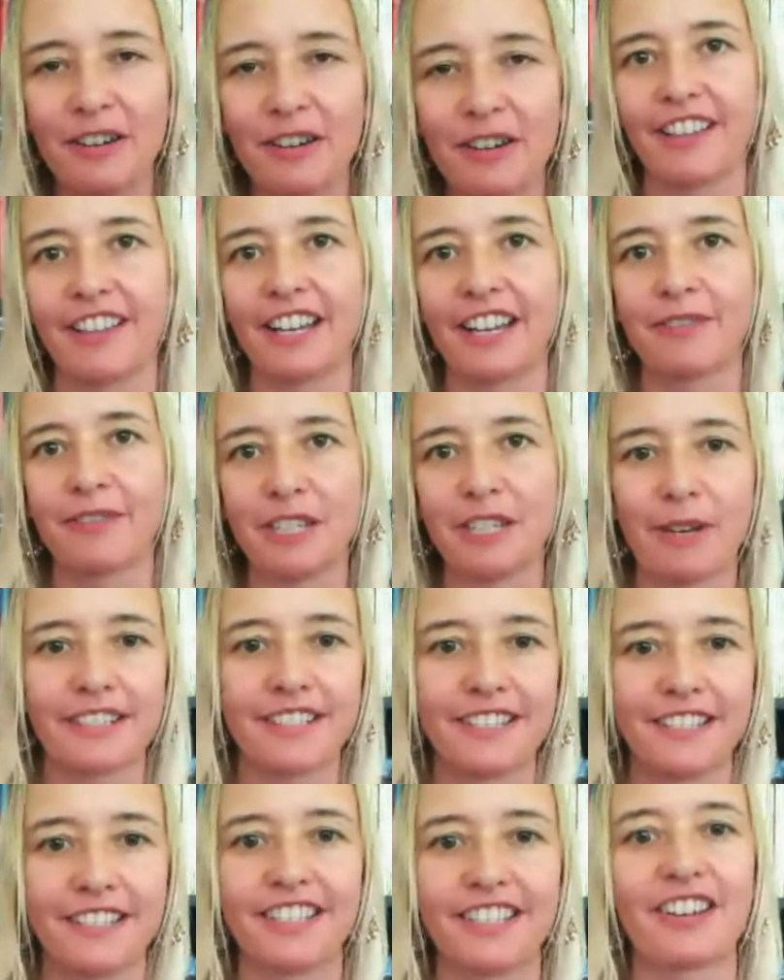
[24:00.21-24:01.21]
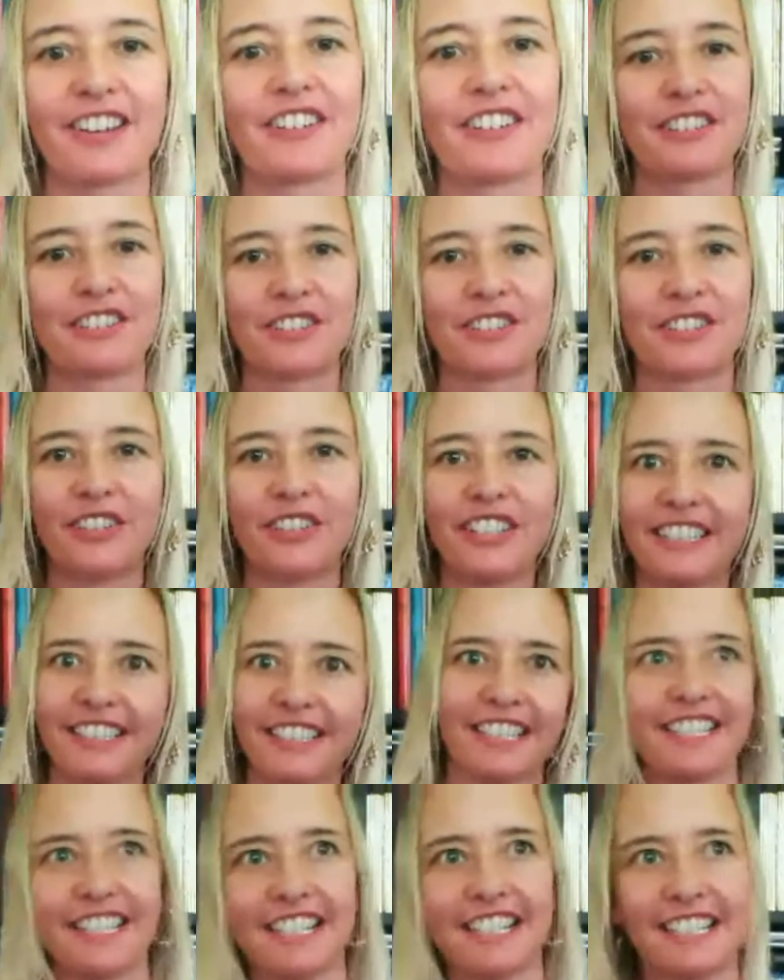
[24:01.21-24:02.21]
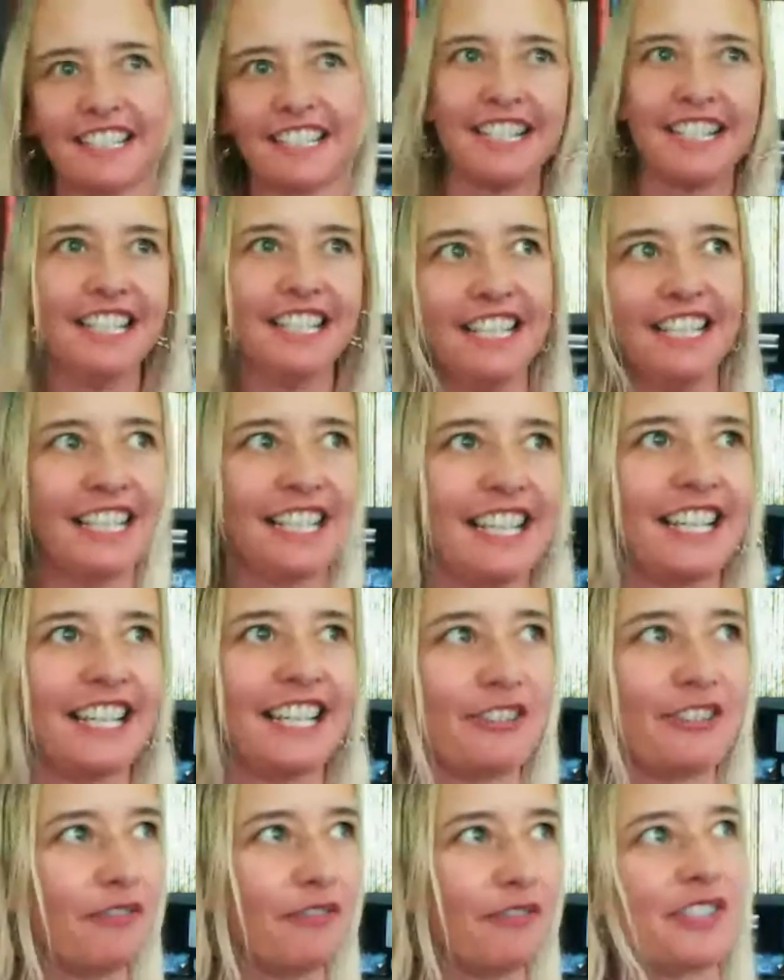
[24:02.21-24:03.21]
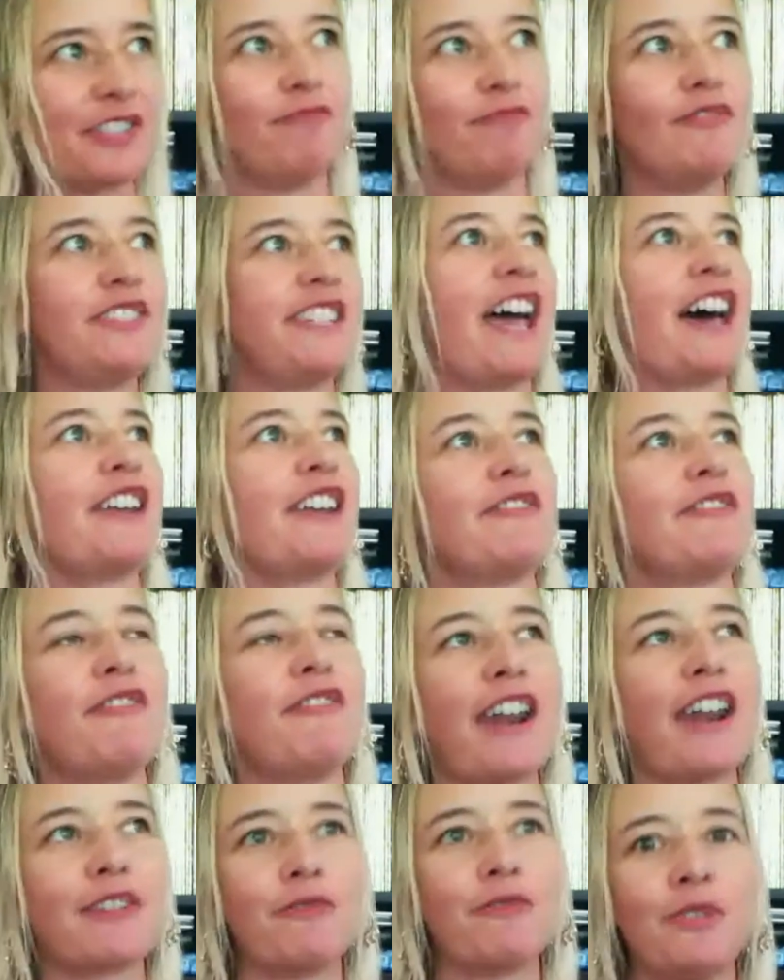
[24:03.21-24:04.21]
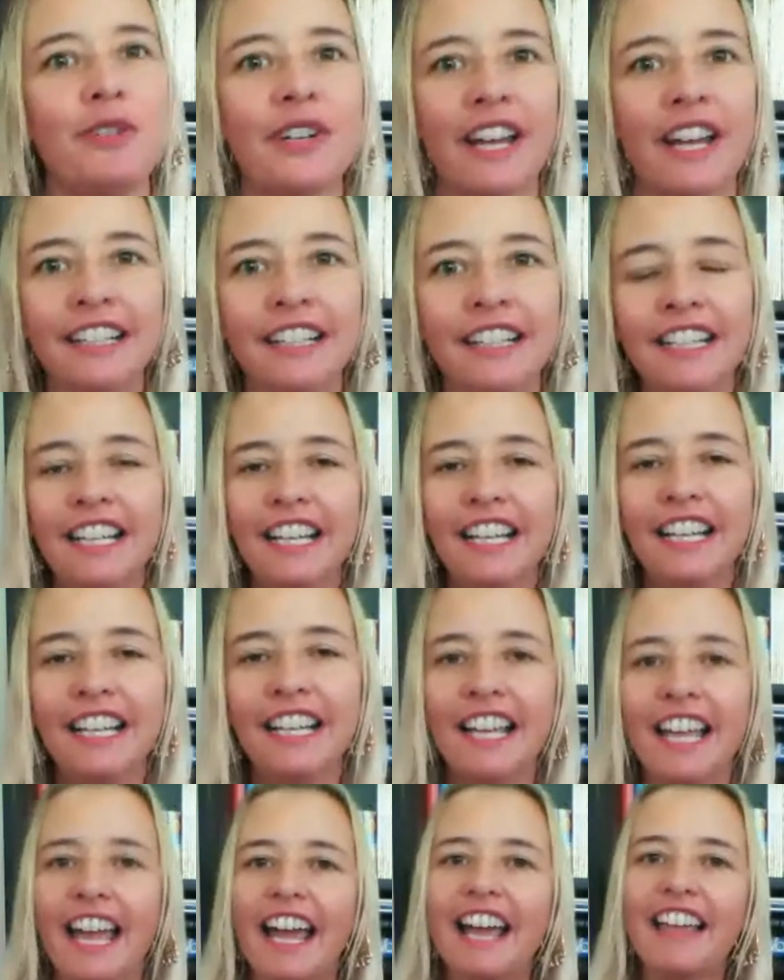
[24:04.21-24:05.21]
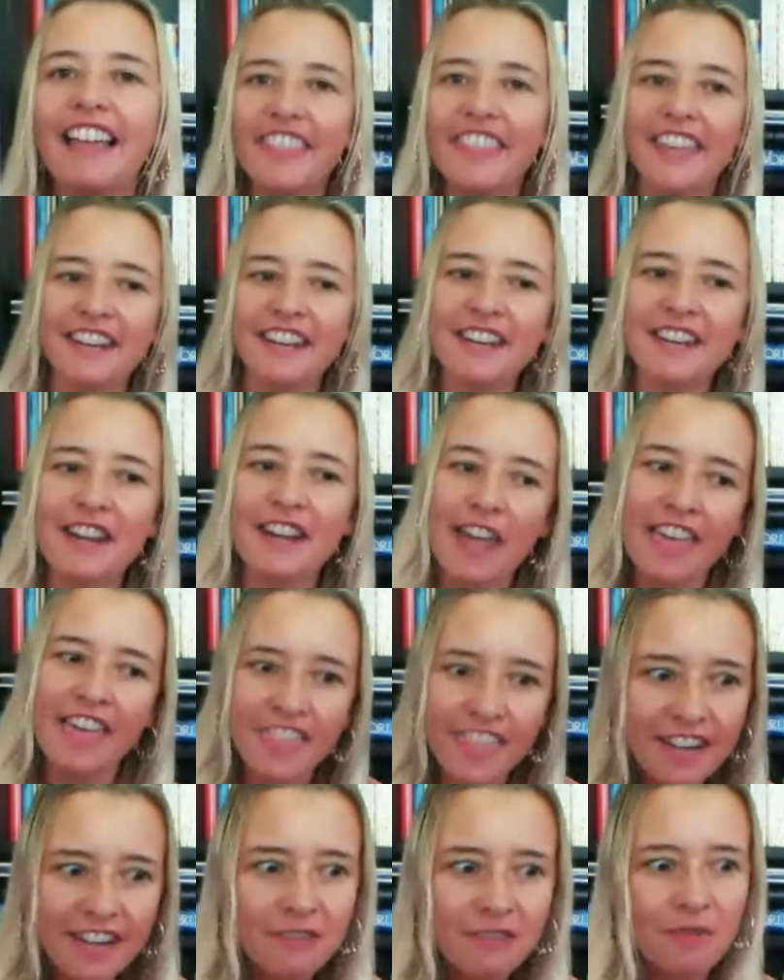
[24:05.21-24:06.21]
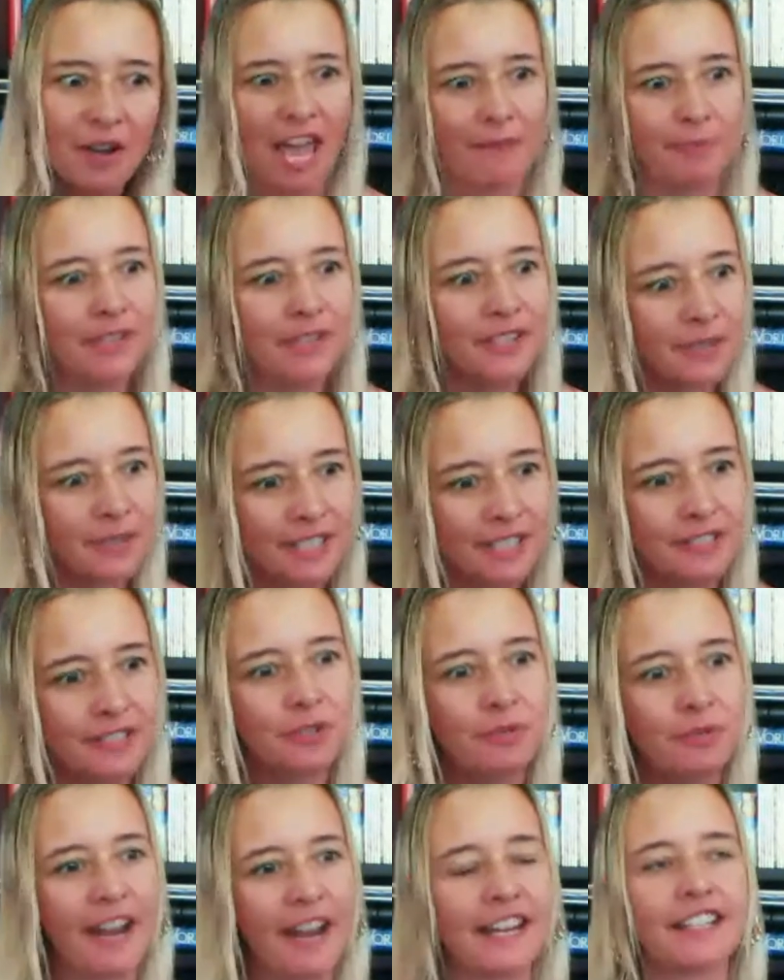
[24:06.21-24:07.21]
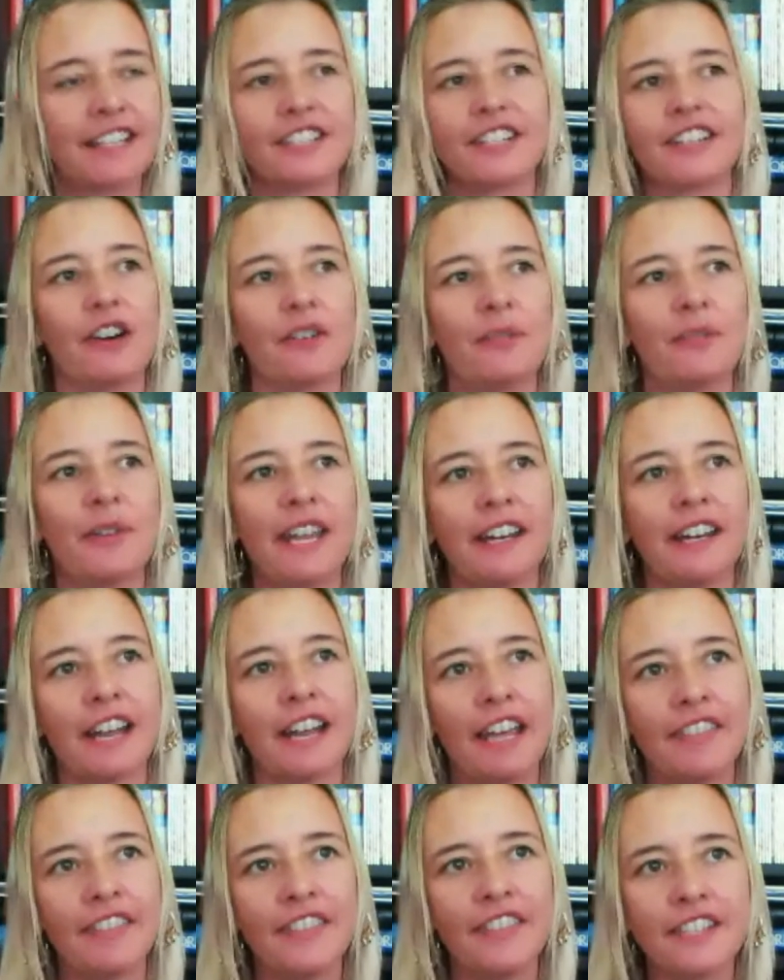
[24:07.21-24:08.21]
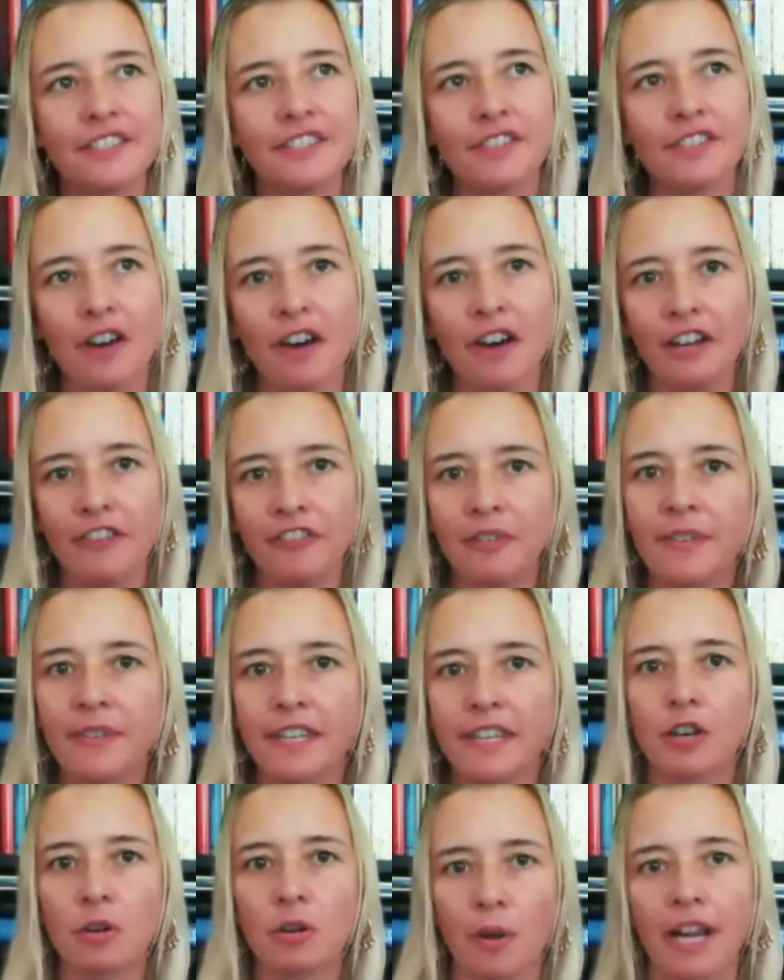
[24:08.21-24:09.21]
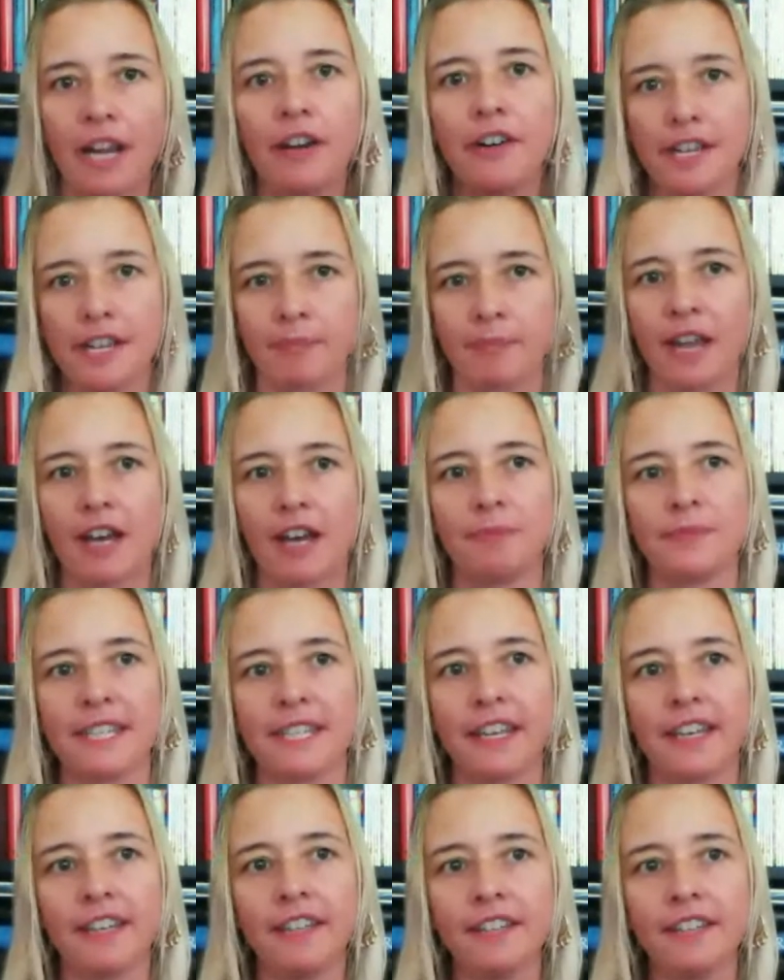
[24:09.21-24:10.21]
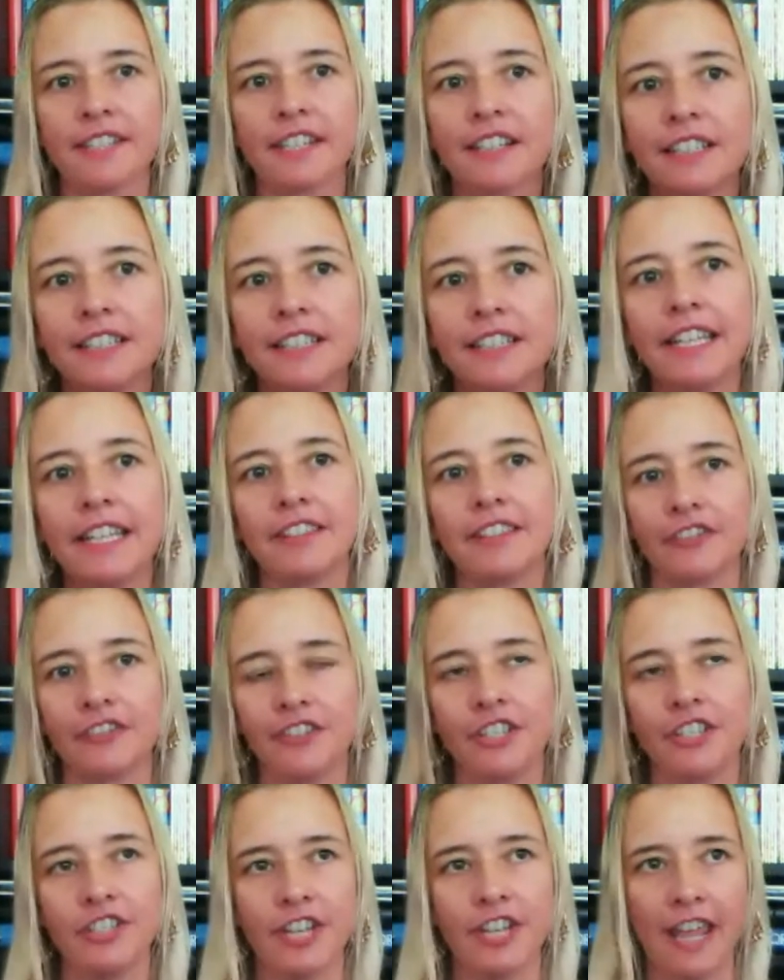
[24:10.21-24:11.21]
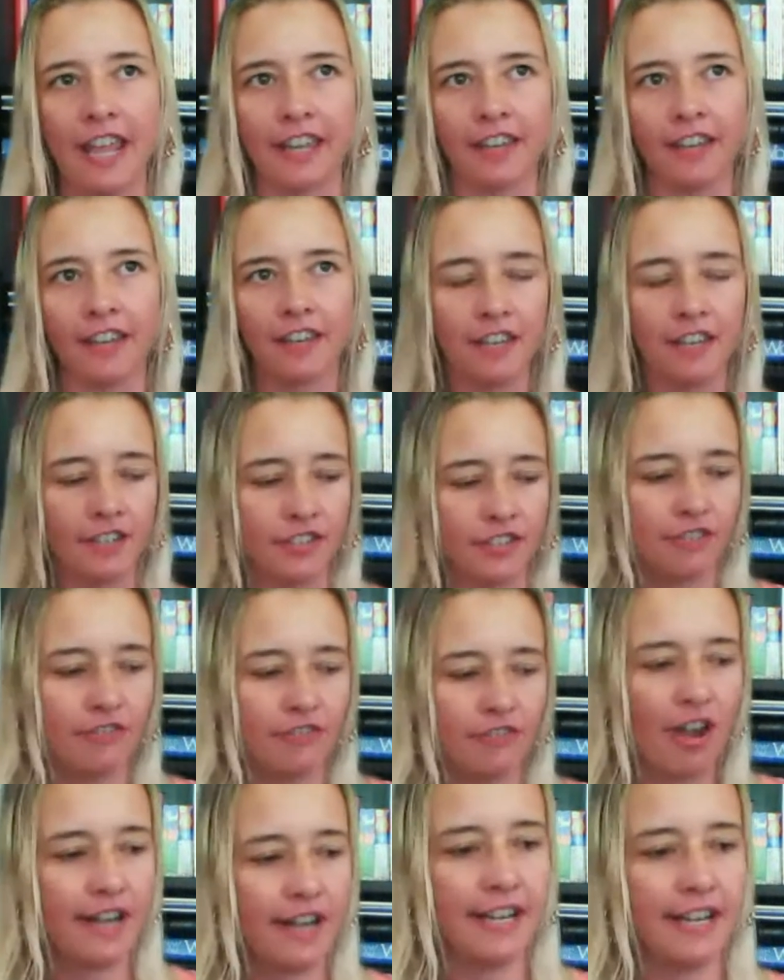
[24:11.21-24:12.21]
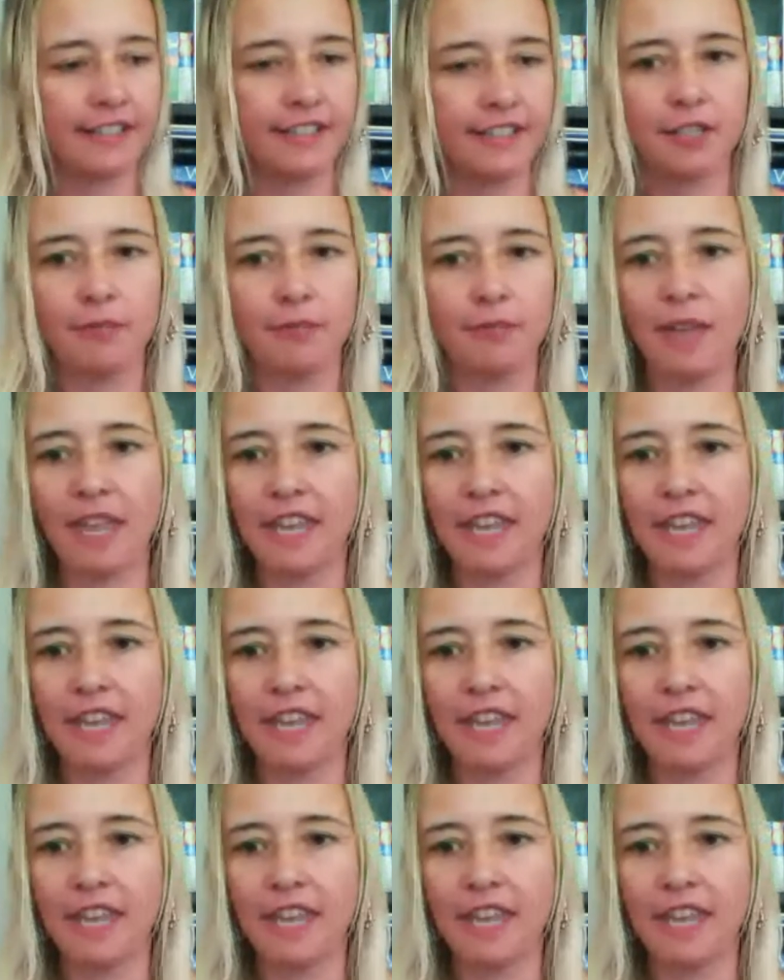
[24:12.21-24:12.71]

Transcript: when you're busting to go to the toilet and there's these sound of running water. And then what happens, so we're still waiting to go in, and this guy from the aquarium comes in to clean the fish tank. So right next to me,